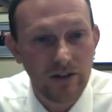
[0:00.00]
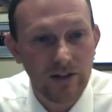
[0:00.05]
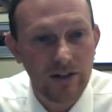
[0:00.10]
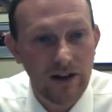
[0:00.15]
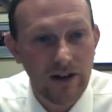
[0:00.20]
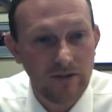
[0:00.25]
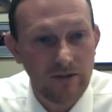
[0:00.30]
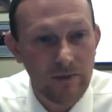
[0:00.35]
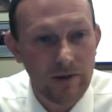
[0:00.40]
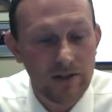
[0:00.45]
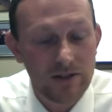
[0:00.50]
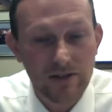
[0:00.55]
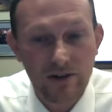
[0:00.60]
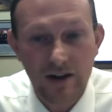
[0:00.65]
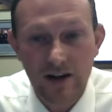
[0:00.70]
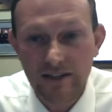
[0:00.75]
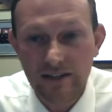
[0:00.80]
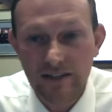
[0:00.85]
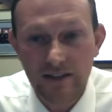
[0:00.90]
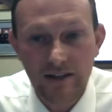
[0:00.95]
and governance
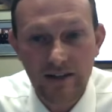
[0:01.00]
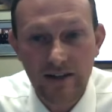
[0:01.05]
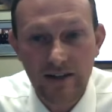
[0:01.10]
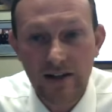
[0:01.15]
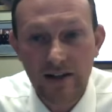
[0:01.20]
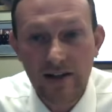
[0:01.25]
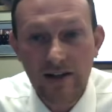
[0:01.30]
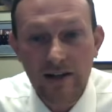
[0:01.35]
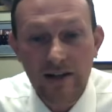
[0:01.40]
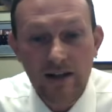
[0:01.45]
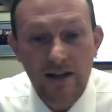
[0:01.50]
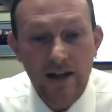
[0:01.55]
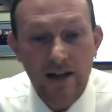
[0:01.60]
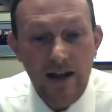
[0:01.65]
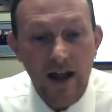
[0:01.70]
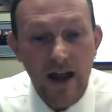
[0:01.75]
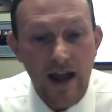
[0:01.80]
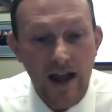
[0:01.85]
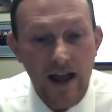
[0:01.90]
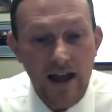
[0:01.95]
criteria.
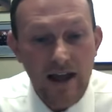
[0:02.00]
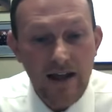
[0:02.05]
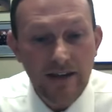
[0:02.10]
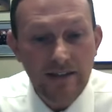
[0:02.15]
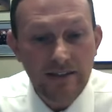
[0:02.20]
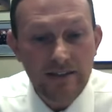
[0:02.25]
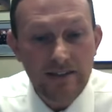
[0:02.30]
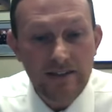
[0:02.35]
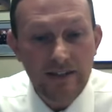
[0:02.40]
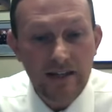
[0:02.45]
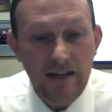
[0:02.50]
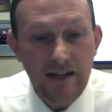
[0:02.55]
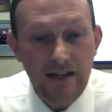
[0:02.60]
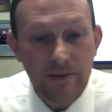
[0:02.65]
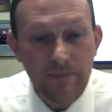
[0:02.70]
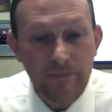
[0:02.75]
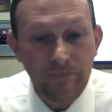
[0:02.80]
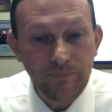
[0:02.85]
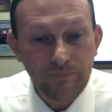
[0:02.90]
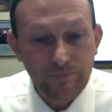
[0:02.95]
And,
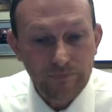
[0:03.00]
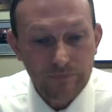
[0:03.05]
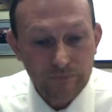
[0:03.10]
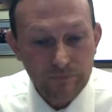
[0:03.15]
um,